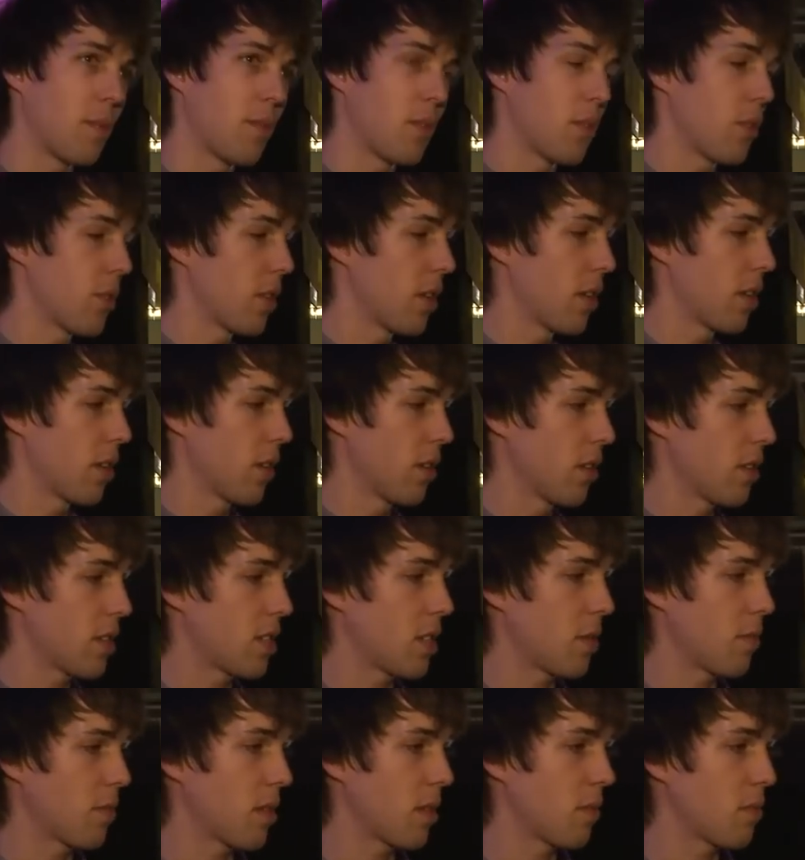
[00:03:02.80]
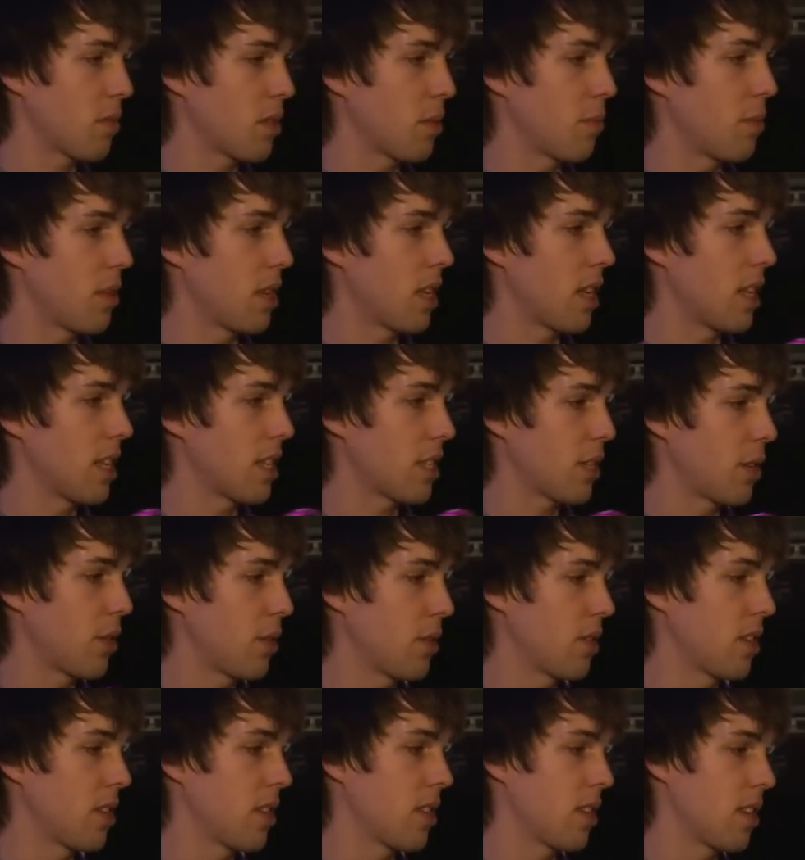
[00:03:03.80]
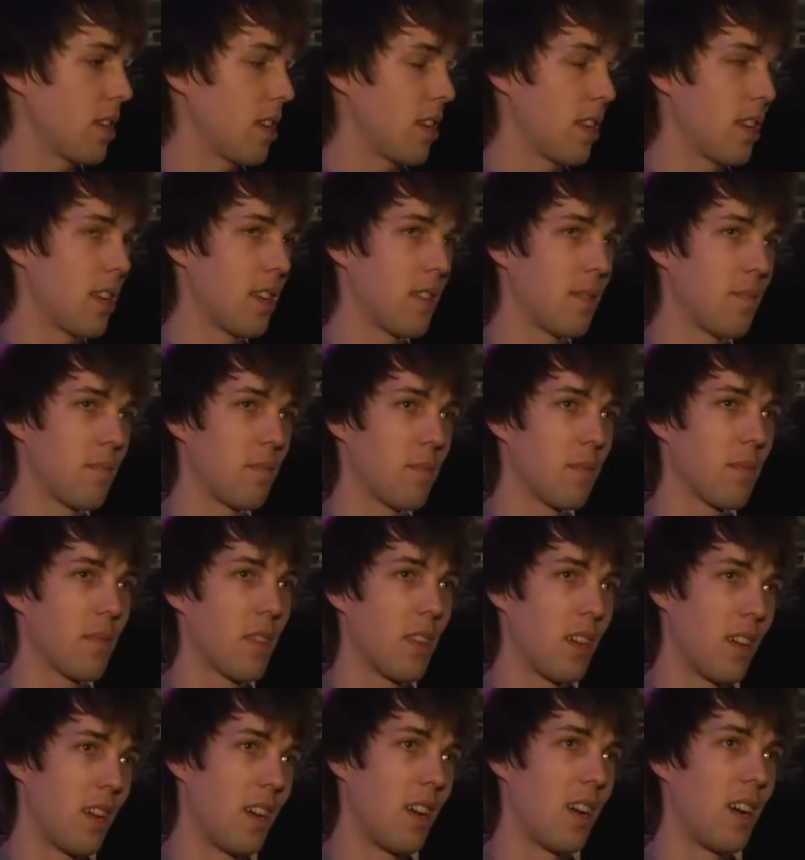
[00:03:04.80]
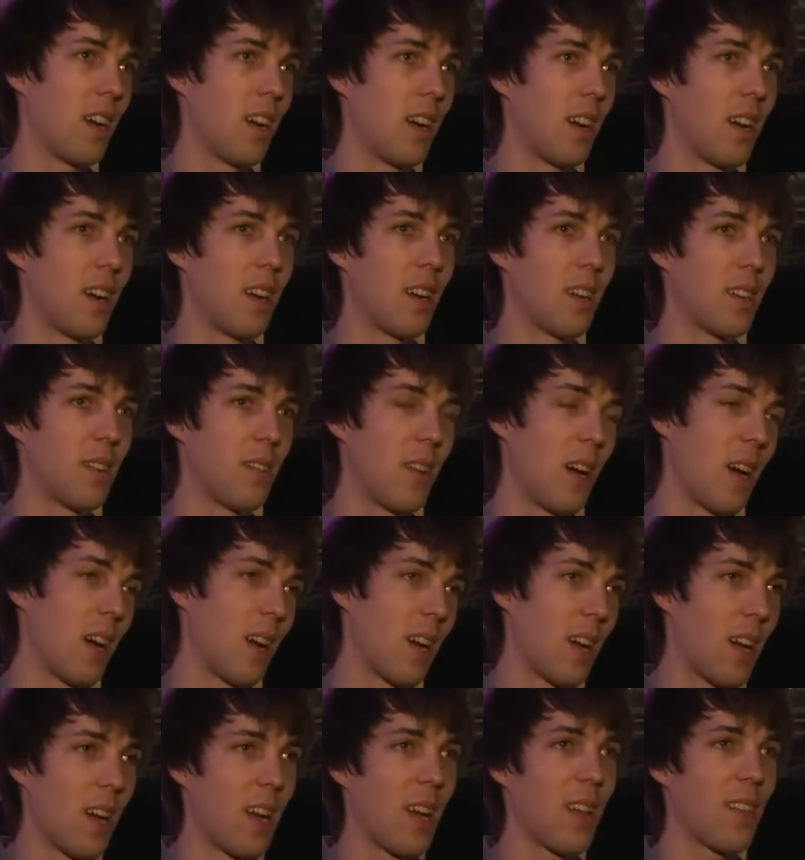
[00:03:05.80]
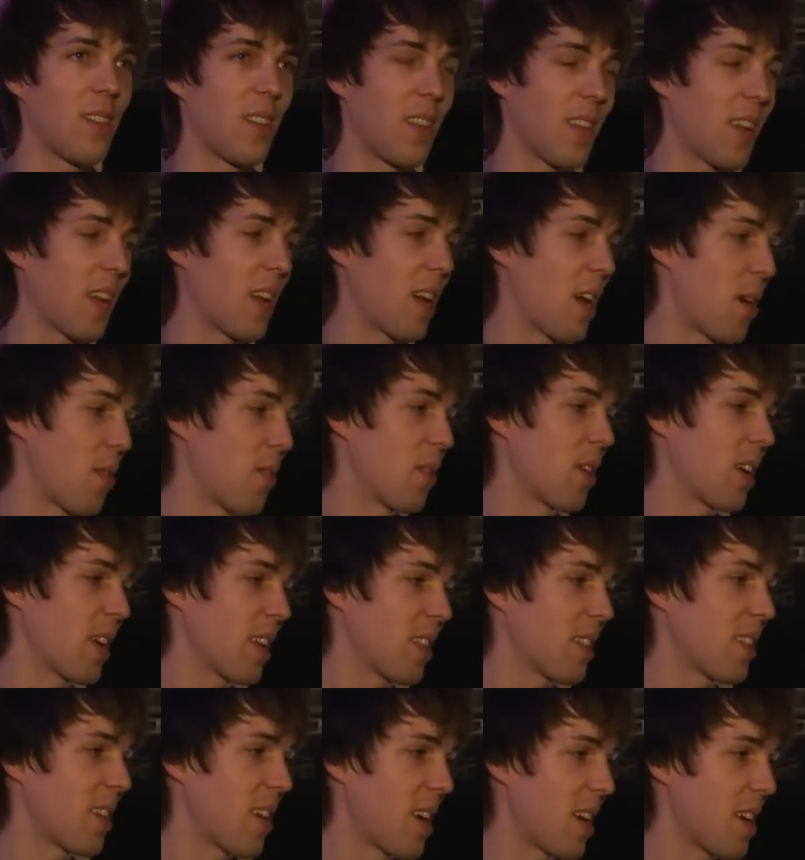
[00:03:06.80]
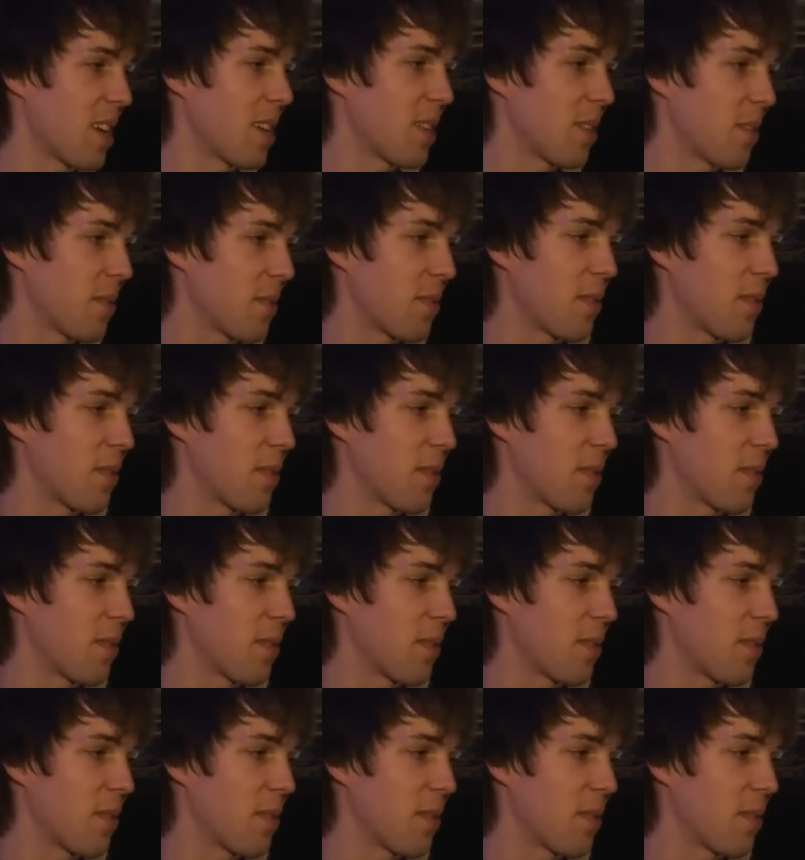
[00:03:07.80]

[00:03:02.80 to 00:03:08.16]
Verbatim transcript: I'm doing good, sometimes a bit less good, and well, I think I will get there.